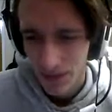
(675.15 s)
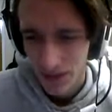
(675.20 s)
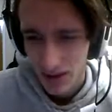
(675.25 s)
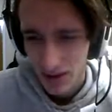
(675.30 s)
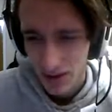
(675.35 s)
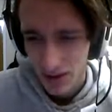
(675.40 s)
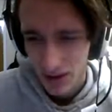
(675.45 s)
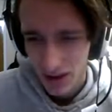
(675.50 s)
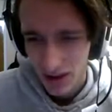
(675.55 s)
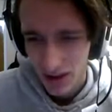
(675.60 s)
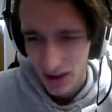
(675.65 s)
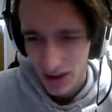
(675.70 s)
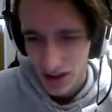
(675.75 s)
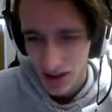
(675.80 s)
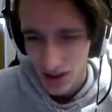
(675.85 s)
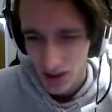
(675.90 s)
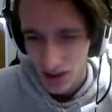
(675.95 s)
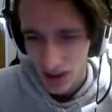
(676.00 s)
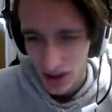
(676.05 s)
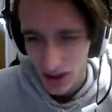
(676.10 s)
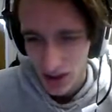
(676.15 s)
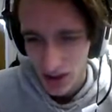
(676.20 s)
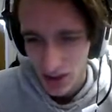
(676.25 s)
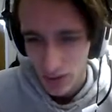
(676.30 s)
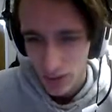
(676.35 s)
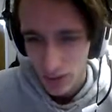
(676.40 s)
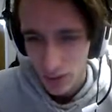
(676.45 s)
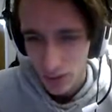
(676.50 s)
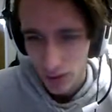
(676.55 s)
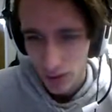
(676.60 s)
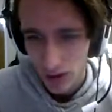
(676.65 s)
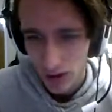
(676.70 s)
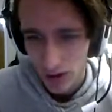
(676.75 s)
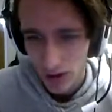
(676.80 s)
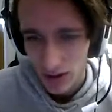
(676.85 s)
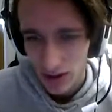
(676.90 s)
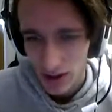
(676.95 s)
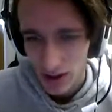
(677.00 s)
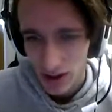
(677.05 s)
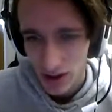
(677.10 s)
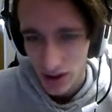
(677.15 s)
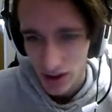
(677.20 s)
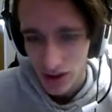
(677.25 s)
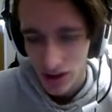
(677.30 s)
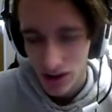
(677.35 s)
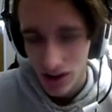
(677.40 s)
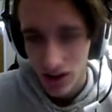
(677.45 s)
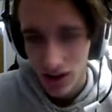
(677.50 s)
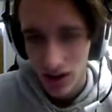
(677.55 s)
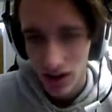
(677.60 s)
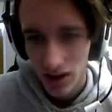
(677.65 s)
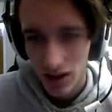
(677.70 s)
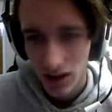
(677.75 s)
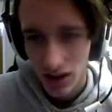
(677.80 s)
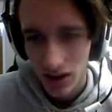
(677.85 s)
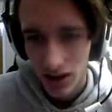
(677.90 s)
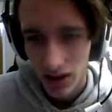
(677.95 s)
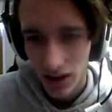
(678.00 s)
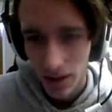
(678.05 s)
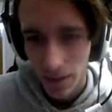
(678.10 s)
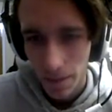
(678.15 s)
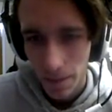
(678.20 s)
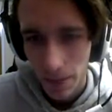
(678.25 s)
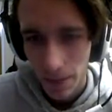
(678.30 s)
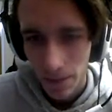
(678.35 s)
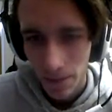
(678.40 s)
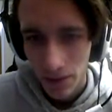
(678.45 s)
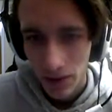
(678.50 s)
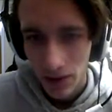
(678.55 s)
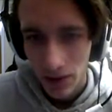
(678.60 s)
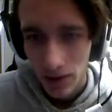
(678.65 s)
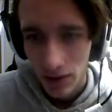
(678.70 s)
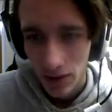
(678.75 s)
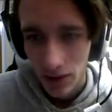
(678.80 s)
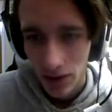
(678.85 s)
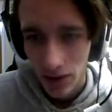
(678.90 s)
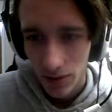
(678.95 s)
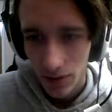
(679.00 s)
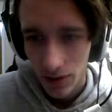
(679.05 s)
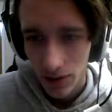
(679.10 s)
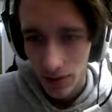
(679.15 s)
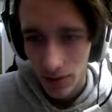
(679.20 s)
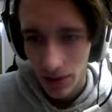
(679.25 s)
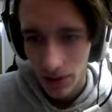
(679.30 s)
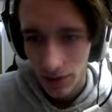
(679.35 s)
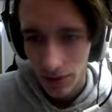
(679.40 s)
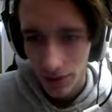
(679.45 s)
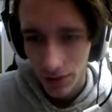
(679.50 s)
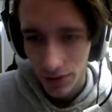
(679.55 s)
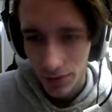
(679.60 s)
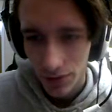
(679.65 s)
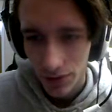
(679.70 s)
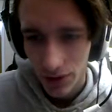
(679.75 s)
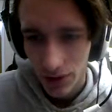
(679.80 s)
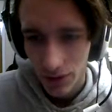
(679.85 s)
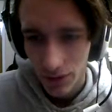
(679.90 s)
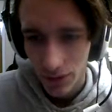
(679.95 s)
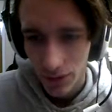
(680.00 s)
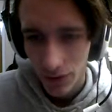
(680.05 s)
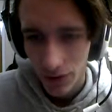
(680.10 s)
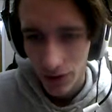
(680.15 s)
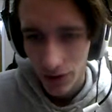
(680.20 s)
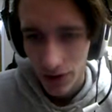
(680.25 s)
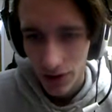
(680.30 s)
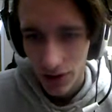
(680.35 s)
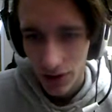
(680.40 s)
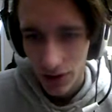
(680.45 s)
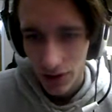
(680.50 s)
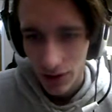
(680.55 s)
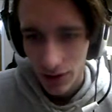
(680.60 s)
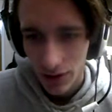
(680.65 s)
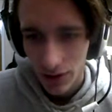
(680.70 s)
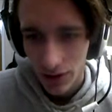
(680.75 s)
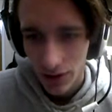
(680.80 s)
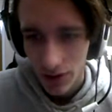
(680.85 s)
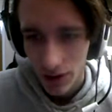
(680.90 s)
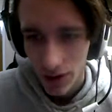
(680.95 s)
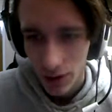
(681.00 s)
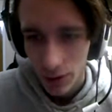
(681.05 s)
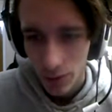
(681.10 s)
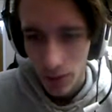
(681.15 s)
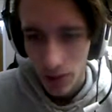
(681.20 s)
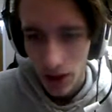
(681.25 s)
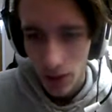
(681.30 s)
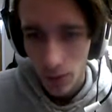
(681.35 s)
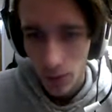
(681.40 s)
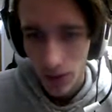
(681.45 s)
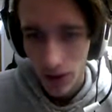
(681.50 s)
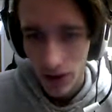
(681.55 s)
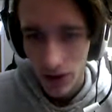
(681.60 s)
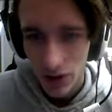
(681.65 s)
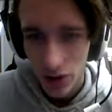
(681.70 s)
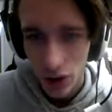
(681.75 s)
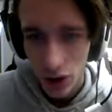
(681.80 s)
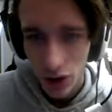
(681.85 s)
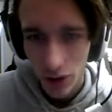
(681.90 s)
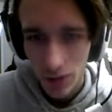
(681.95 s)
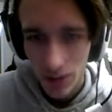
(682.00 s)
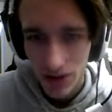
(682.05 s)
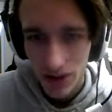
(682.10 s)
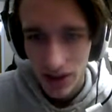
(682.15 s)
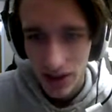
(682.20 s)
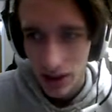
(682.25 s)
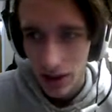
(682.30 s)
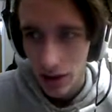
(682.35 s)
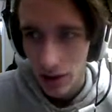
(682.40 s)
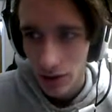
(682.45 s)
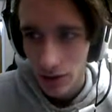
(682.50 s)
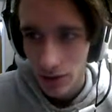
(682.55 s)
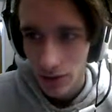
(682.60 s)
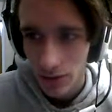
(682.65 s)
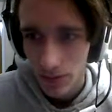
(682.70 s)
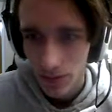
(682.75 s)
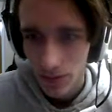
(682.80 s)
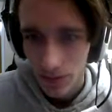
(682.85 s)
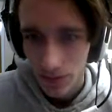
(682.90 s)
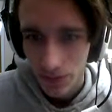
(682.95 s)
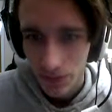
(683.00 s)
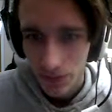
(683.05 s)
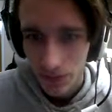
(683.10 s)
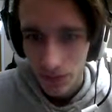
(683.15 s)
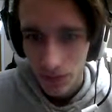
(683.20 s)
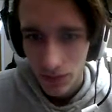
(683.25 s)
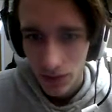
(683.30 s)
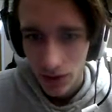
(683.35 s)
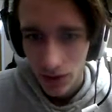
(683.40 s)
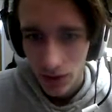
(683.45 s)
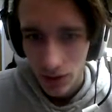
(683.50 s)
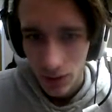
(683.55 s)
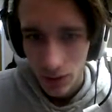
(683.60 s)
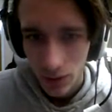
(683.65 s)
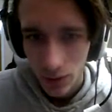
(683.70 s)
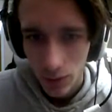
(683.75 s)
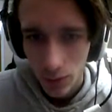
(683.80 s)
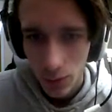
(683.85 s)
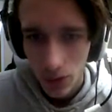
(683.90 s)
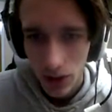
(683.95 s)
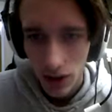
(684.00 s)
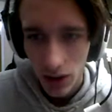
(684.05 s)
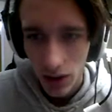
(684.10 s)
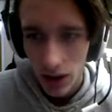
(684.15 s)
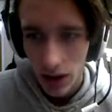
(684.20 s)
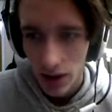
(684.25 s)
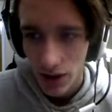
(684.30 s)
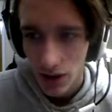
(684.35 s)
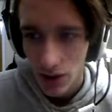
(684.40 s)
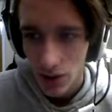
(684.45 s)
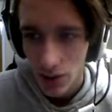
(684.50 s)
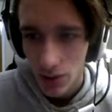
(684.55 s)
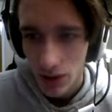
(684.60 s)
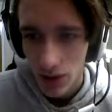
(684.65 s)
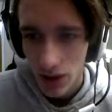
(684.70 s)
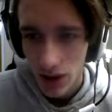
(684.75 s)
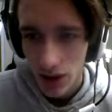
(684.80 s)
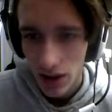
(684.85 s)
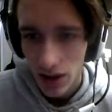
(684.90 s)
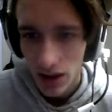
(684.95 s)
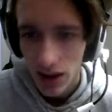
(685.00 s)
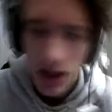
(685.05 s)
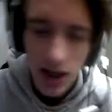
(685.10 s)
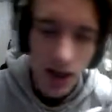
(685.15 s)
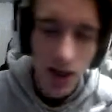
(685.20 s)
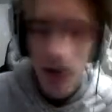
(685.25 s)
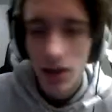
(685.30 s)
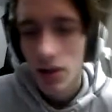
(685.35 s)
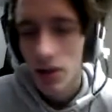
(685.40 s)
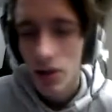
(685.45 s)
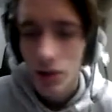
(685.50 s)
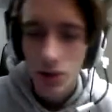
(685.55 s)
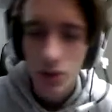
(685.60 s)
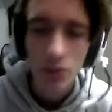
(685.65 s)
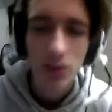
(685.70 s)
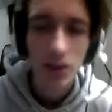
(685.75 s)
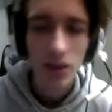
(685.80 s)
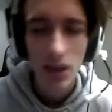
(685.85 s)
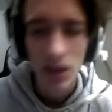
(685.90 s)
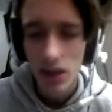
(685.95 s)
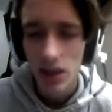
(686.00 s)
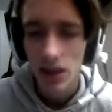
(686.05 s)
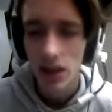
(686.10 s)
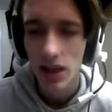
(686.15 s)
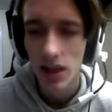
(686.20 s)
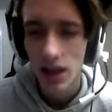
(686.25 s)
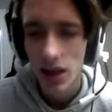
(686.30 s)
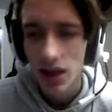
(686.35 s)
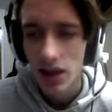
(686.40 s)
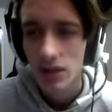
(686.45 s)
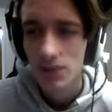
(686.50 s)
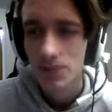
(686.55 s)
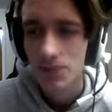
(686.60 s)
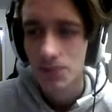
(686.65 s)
Okay, that's that's through the rock. That's interesting. I like that. Okay, we gotta make a little run for it here. I hope that wind calms down. One light to another light to another light.